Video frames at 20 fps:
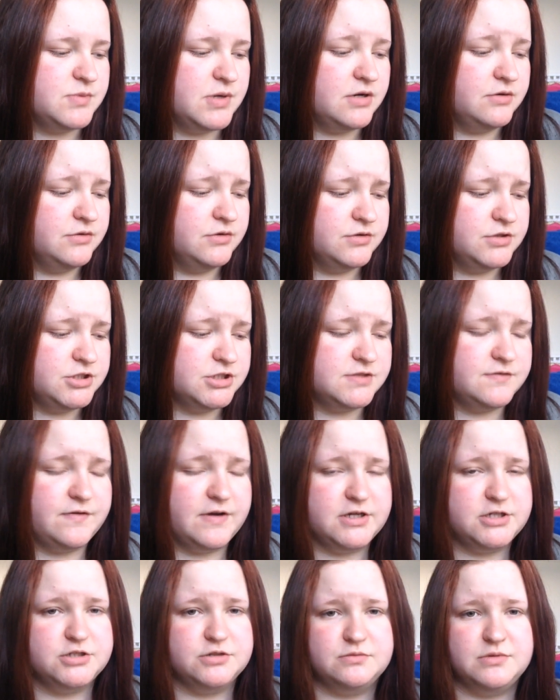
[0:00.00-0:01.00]
well not just
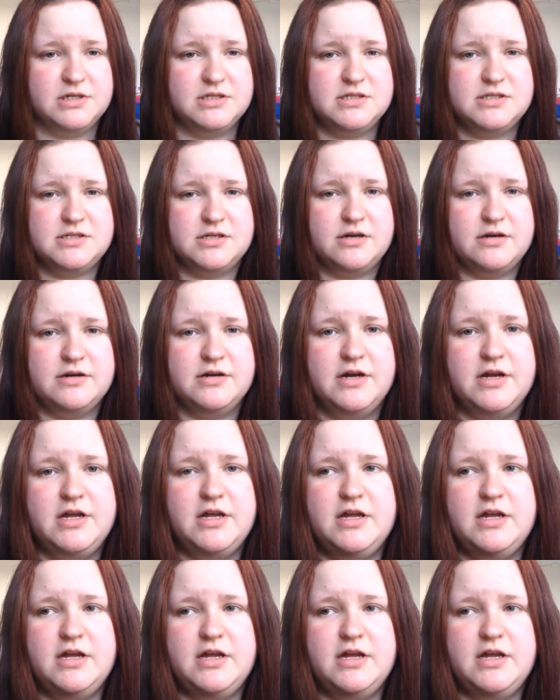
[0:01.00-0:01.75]
facial ones so